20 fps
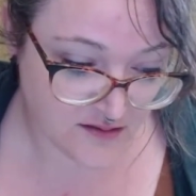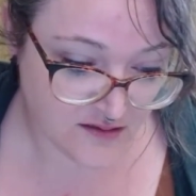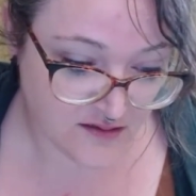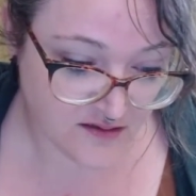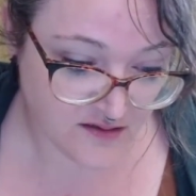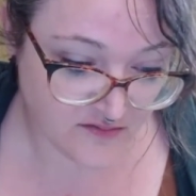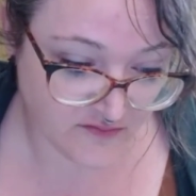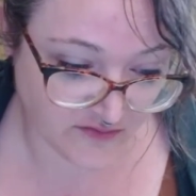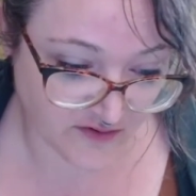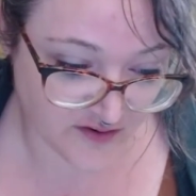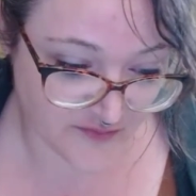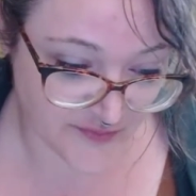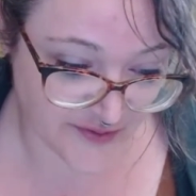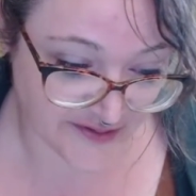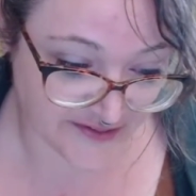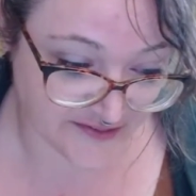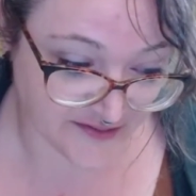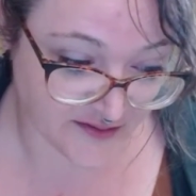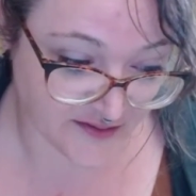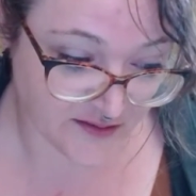
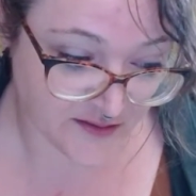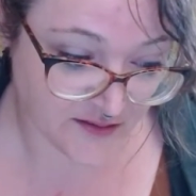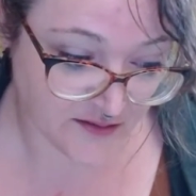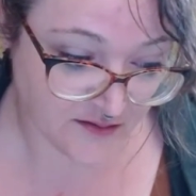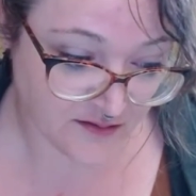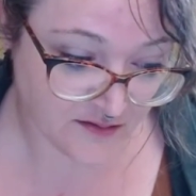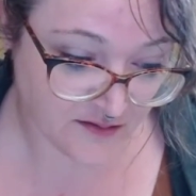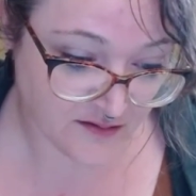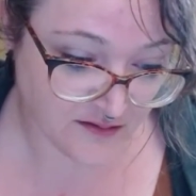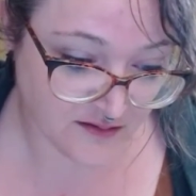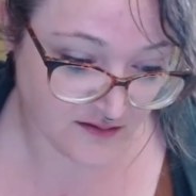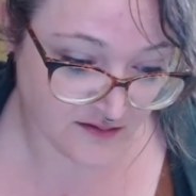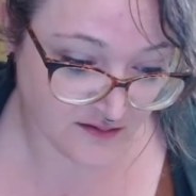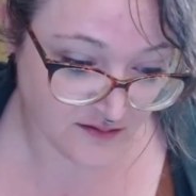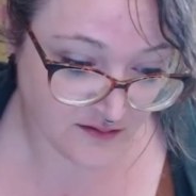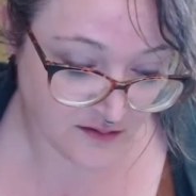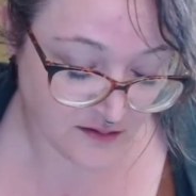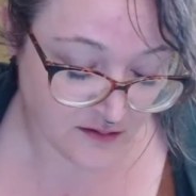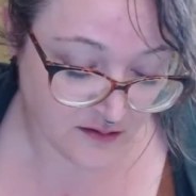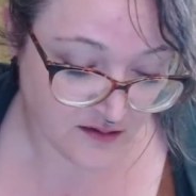vermin
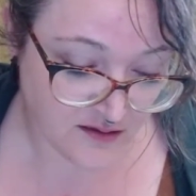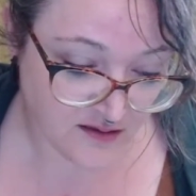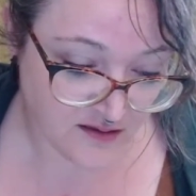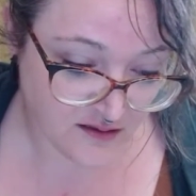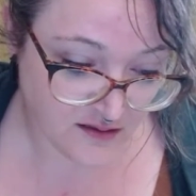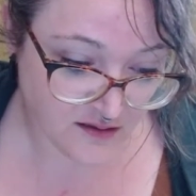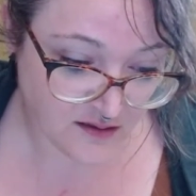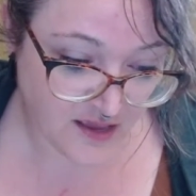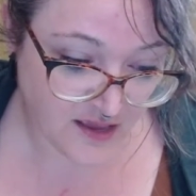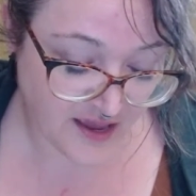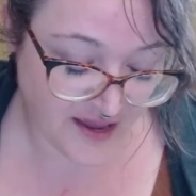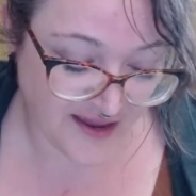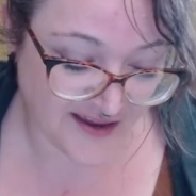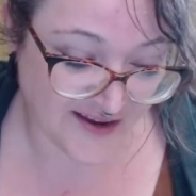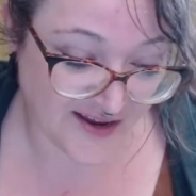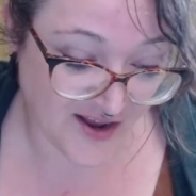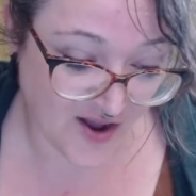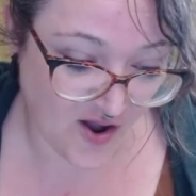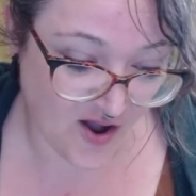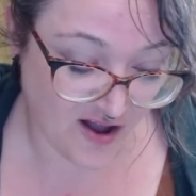
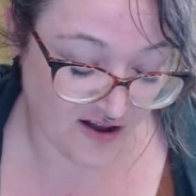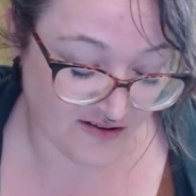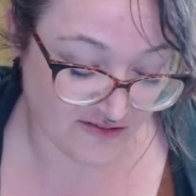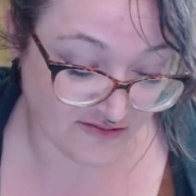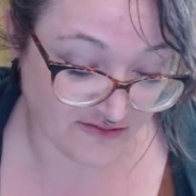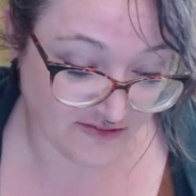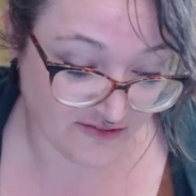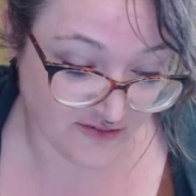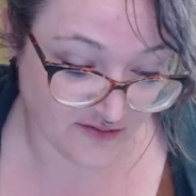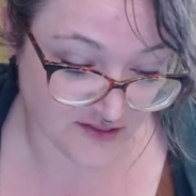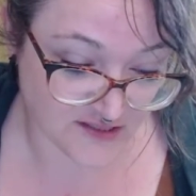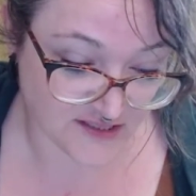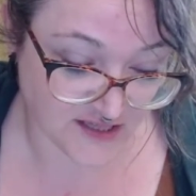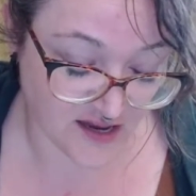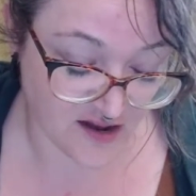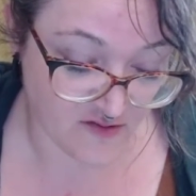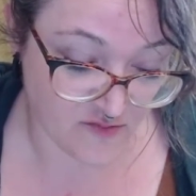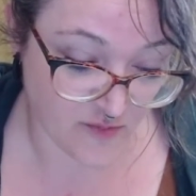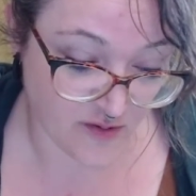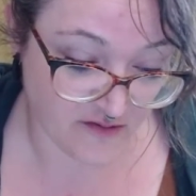hanging off the side
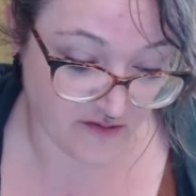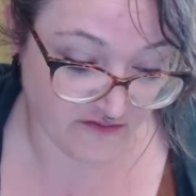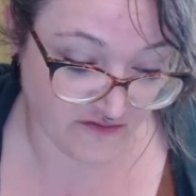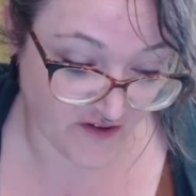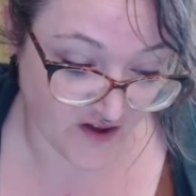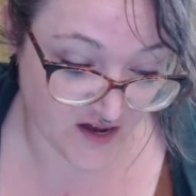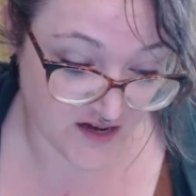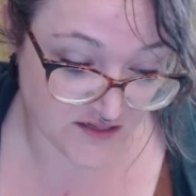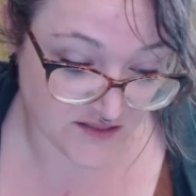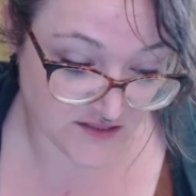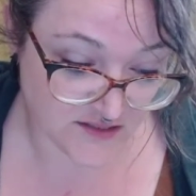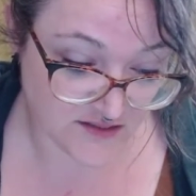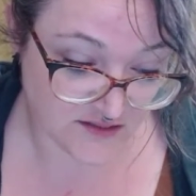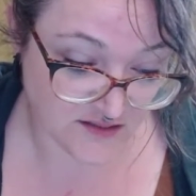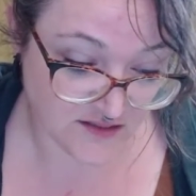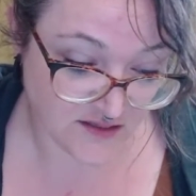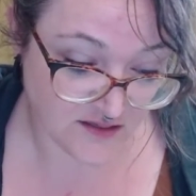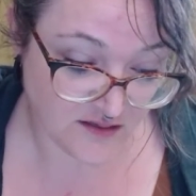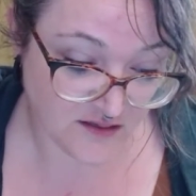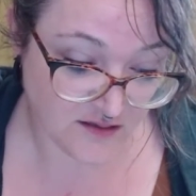of my face,
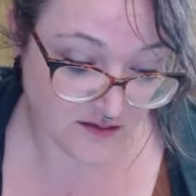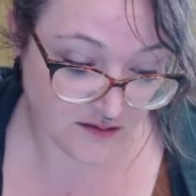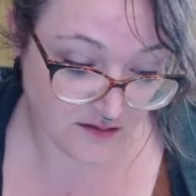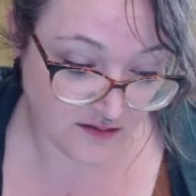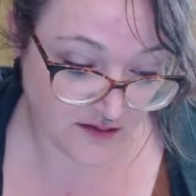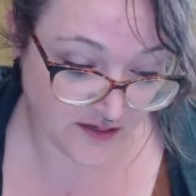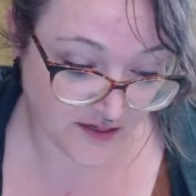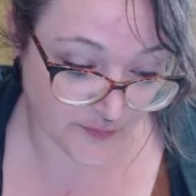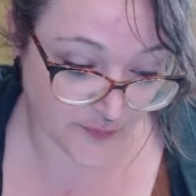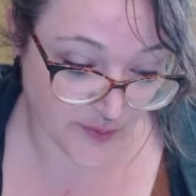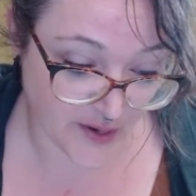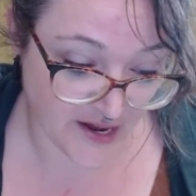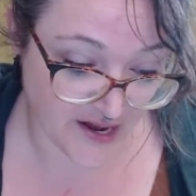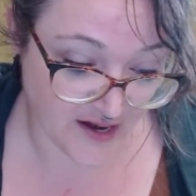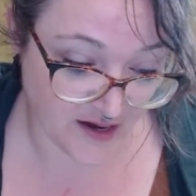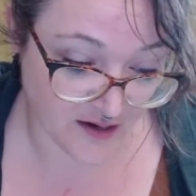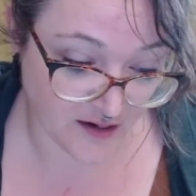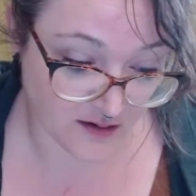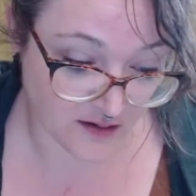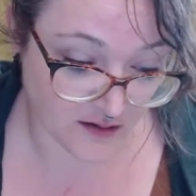eating my
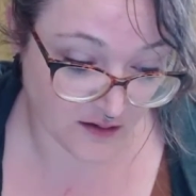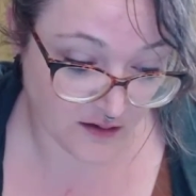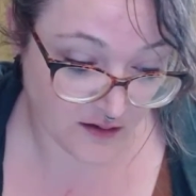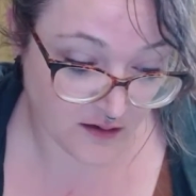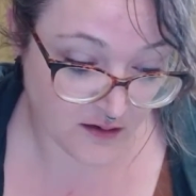hair,